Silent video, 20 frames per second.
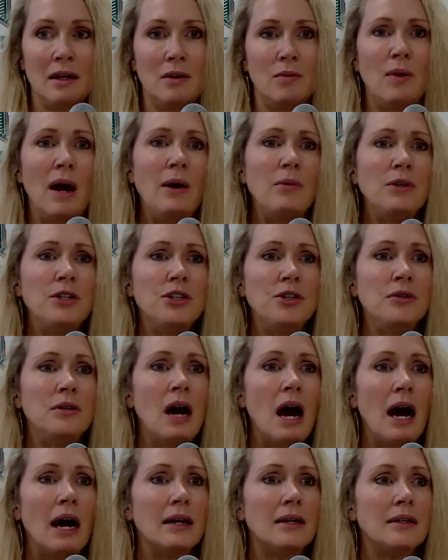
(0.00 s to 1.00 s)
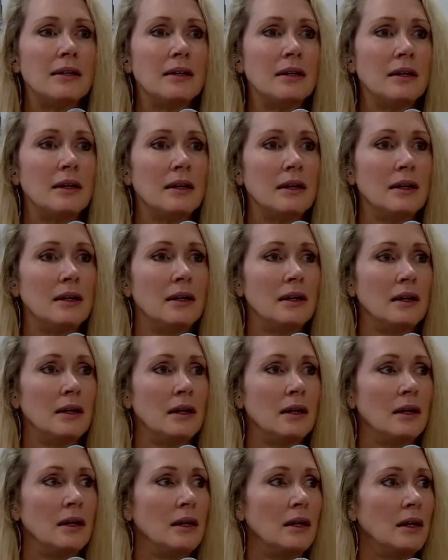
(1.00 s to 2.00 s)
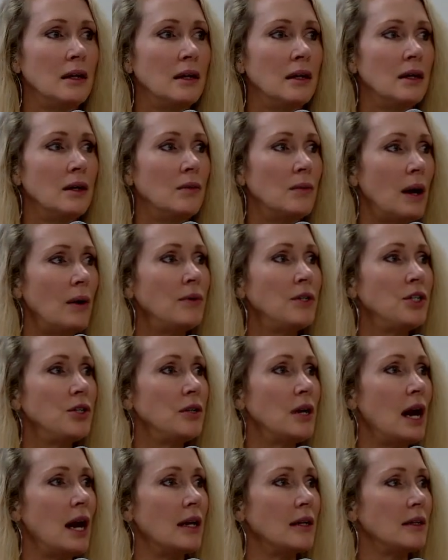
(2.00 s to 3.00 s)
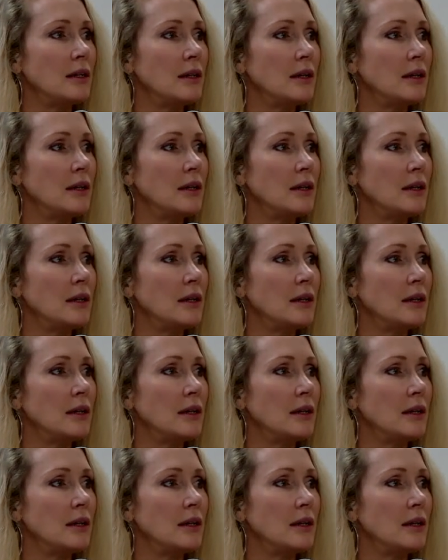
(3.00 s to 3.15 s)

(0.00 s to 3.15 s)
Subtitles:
Why would you not? Why would you not?